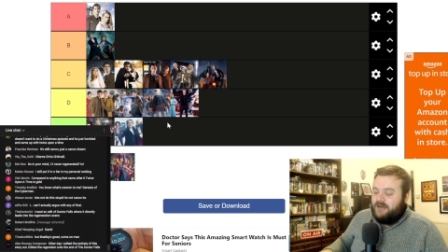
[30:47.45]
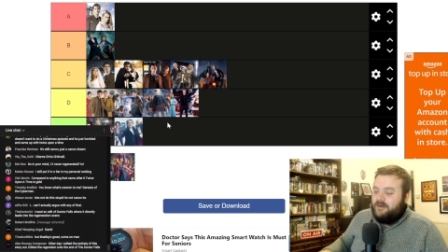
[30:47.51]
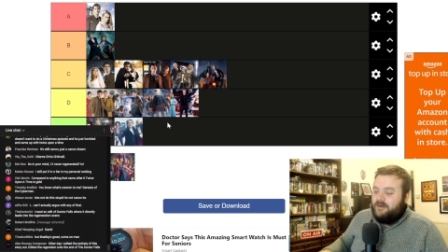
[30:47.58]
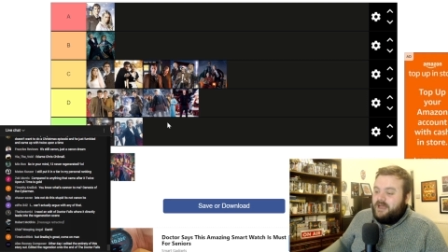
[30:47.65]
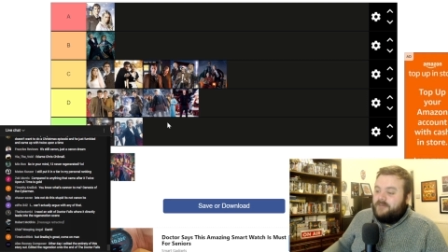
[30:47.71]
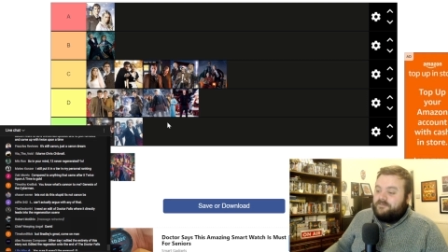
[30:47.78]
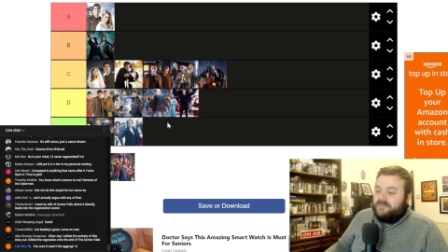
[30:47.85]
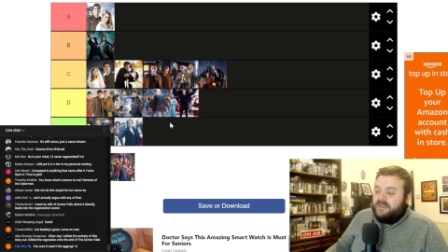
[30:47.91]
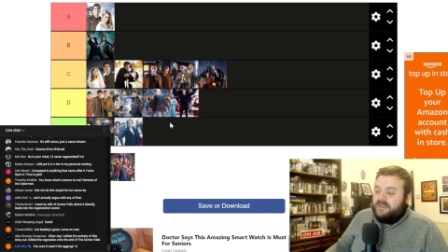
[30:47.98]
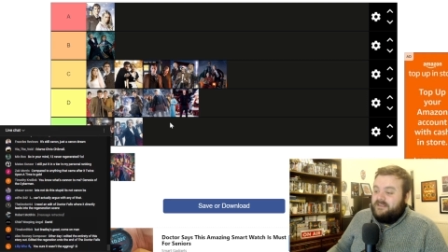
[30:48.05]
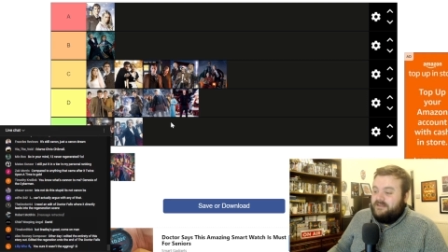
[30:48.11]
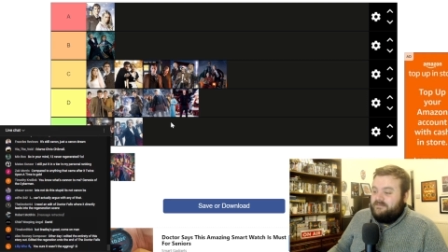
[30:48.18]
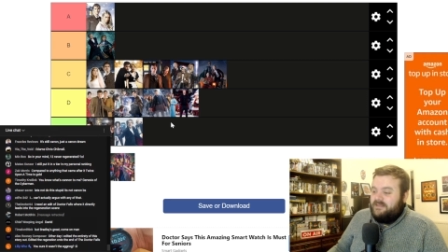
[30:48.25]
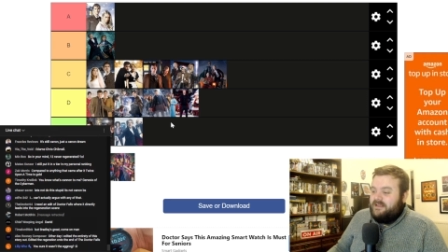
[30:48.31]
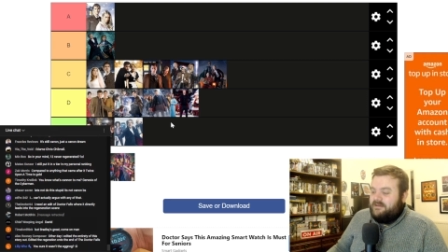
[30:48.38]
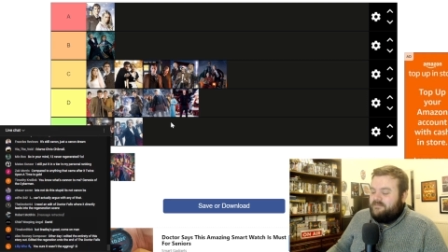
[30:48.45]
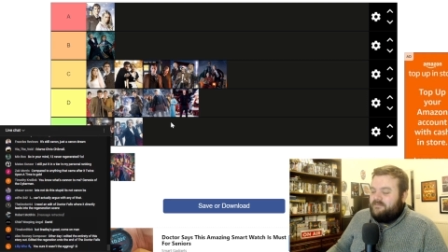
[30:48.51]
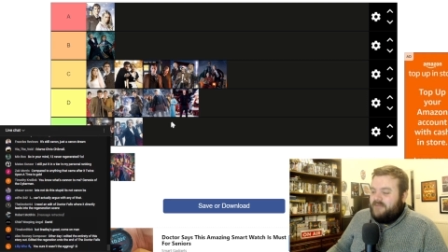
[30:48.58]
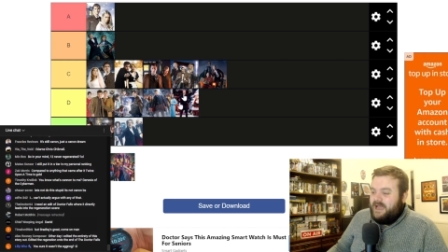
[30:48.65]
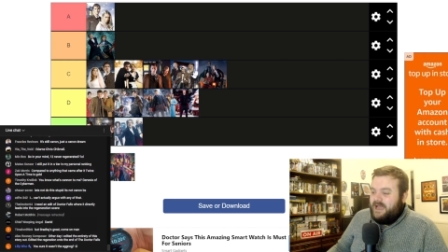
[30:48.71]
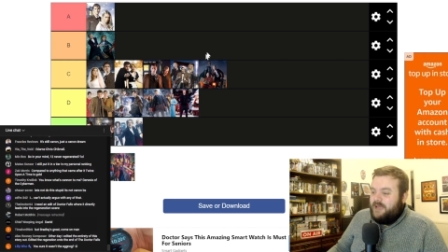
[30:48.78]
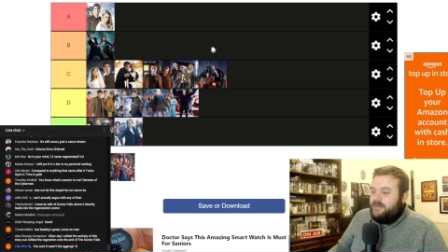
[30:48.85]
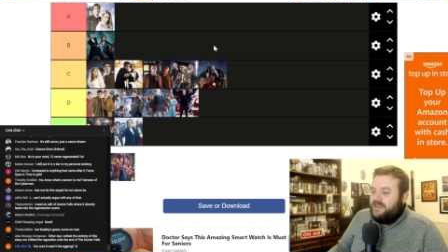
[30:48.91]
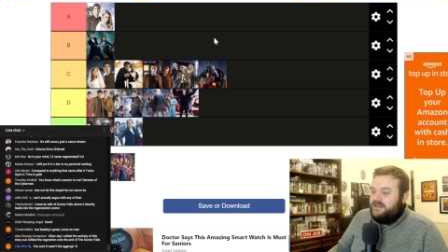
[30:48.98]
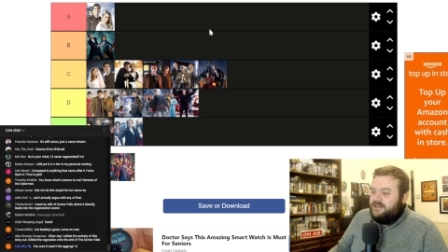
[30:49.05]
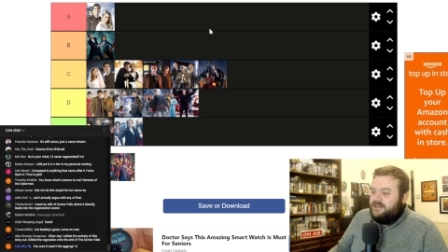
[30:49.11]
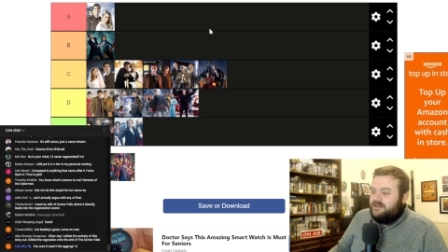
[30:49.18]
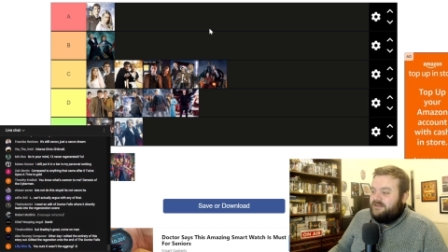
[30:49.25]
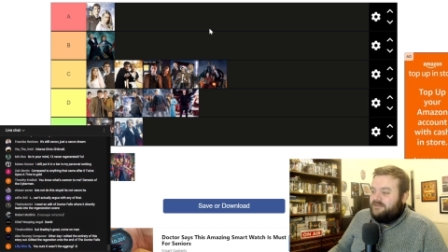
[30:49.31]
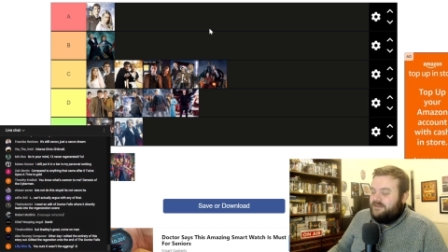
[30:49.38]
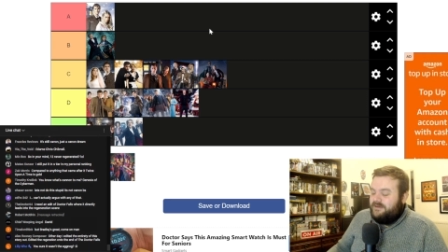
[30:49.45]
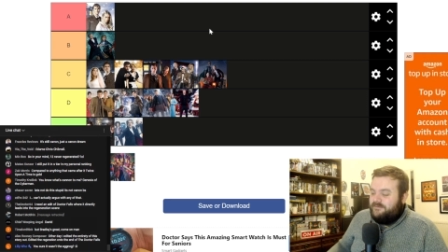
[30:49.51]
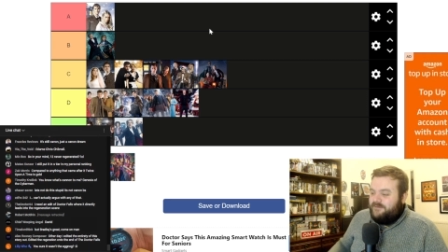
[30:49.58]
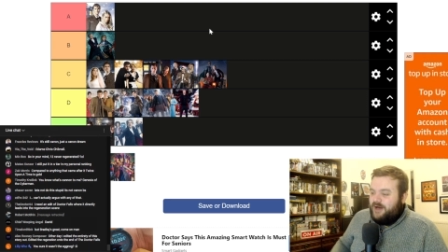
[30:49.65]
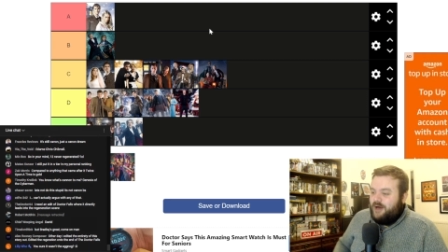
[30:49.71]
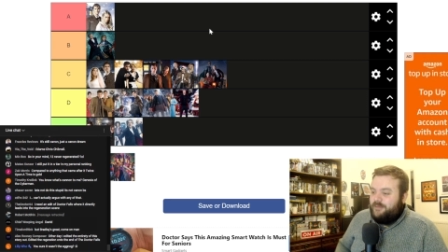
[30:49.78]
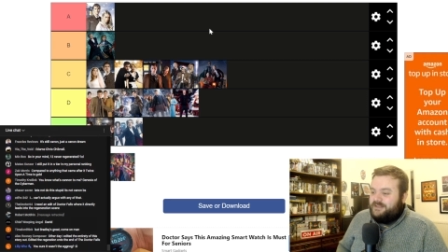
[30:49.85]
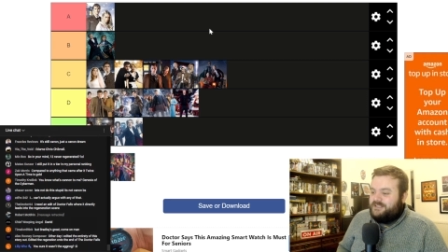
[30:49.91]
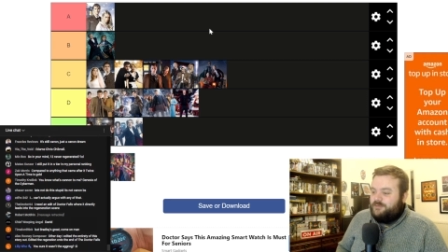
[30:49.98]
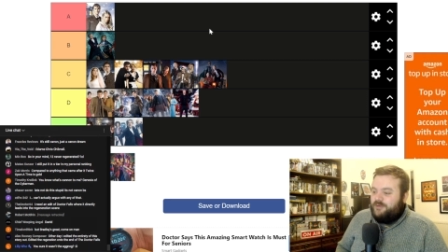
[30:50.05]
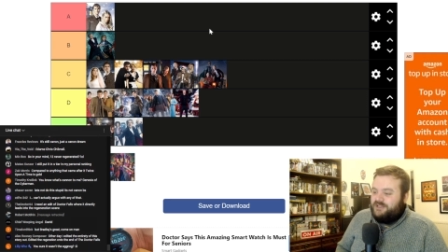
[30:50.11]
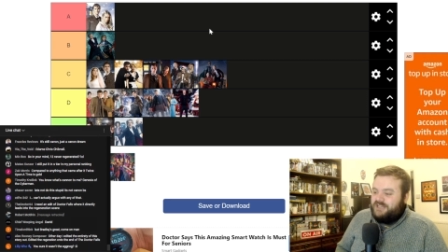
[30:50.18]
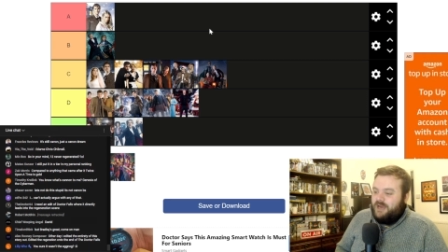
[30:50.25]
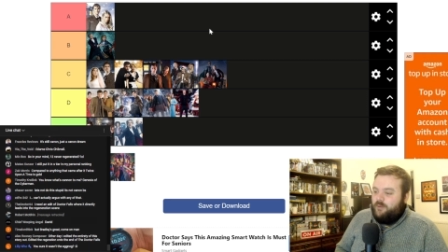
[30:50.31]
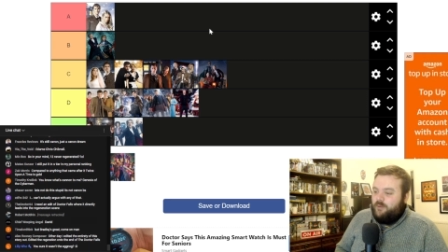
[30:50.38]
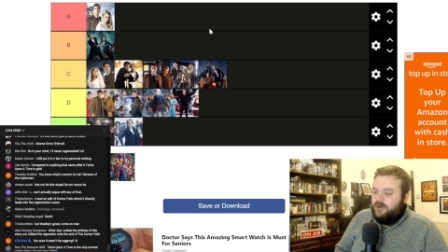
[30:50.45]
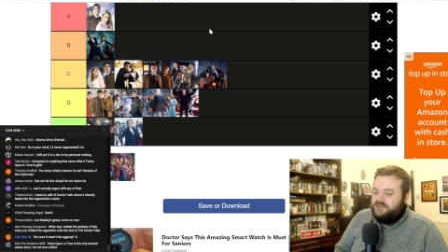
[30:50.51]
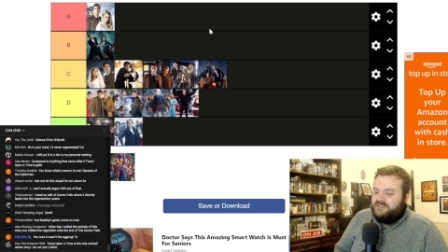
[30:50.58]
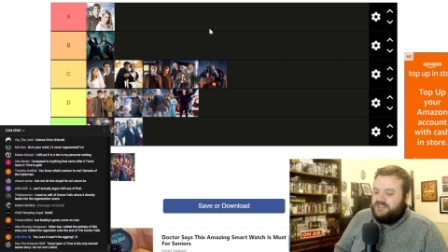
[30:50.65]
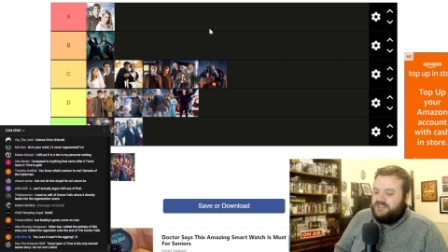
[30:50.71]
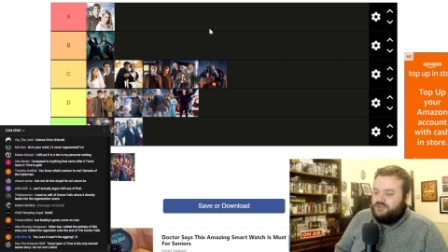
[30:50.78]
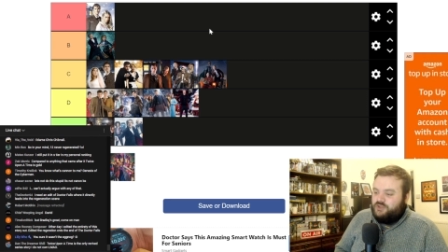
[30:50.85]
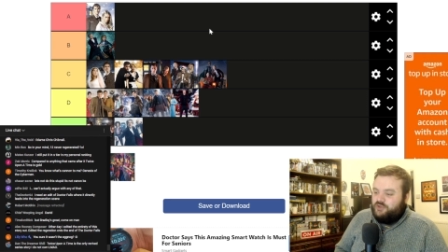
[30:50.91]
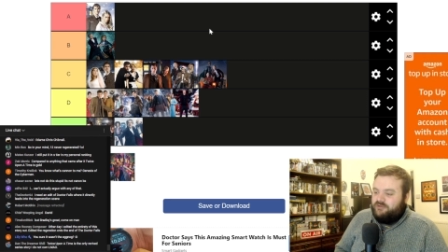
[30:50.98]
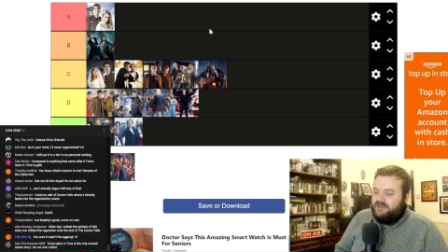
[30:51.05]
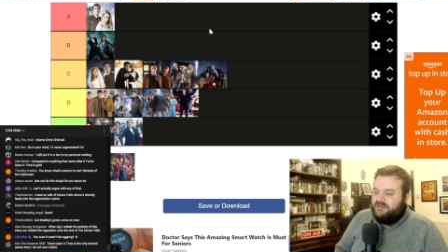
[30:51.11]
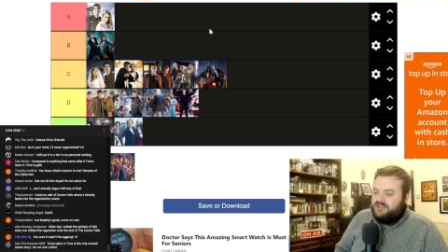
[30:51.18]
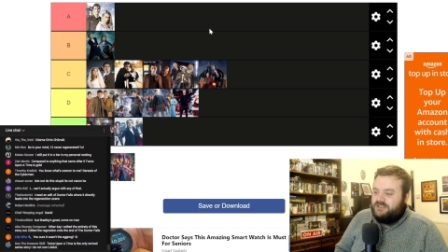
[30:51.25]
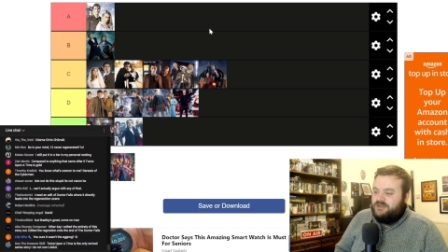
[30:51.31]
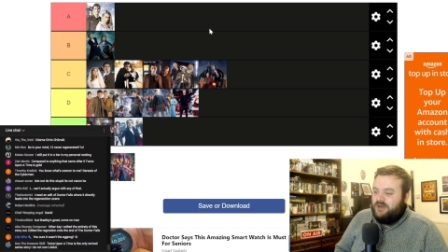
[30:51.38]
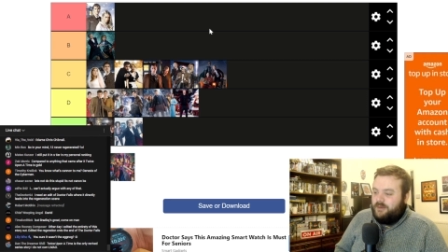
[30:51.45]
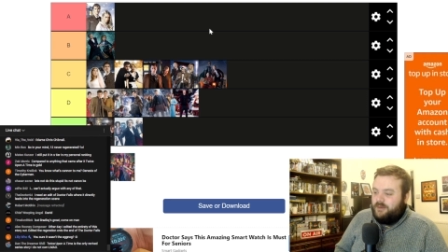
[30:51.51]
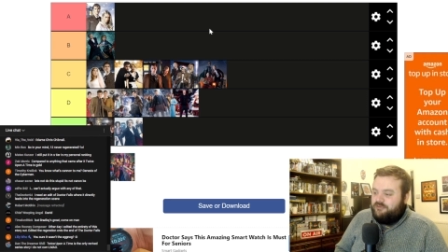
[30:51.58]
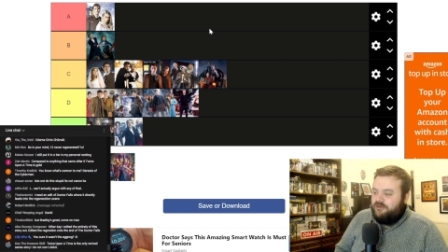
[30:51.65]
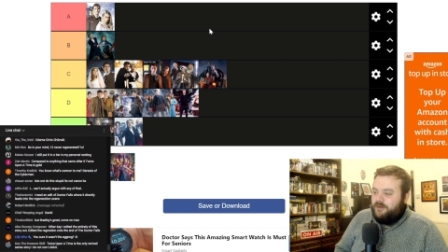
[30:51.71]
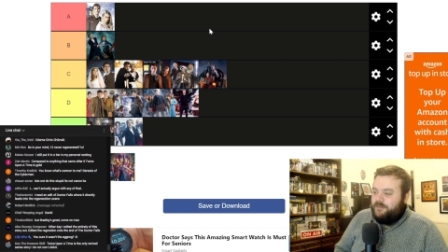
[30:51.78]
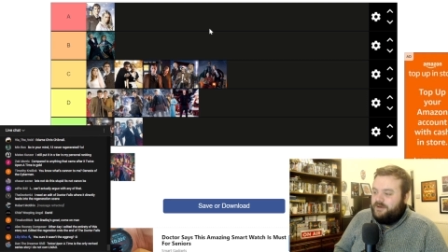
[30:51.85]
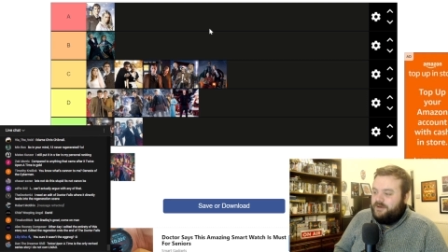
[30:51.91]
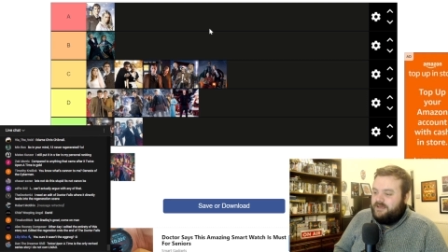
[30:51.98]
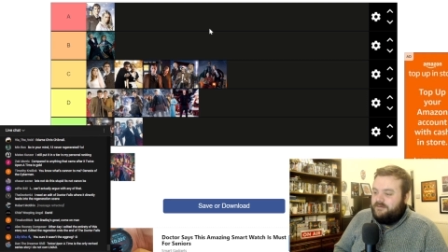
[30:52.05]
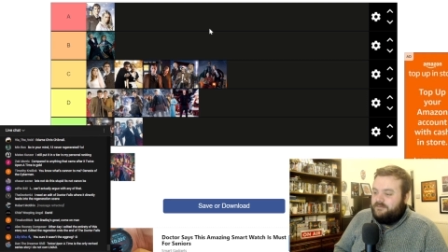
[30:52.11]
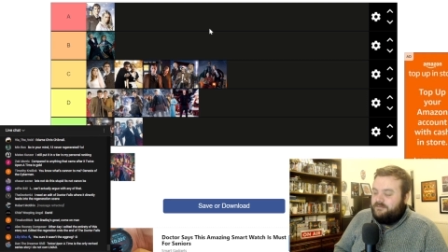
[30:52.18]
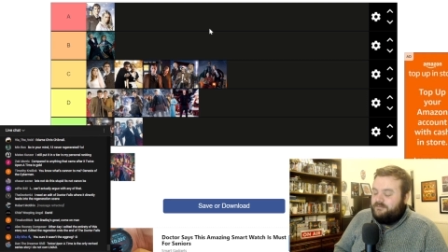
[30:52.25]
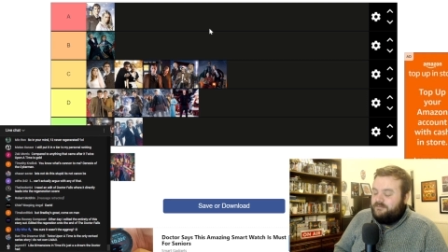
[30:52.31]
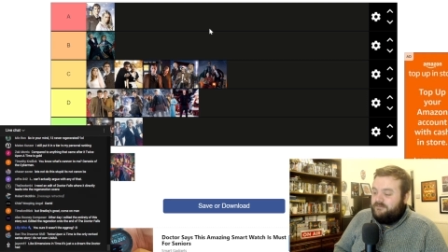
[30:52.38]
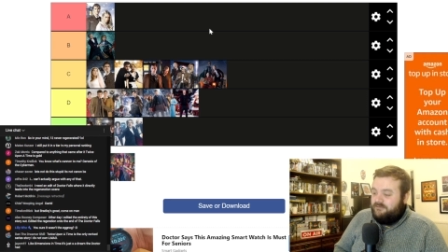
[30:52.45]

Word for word: you know, my opinion and the environment in which I watched this story does not properly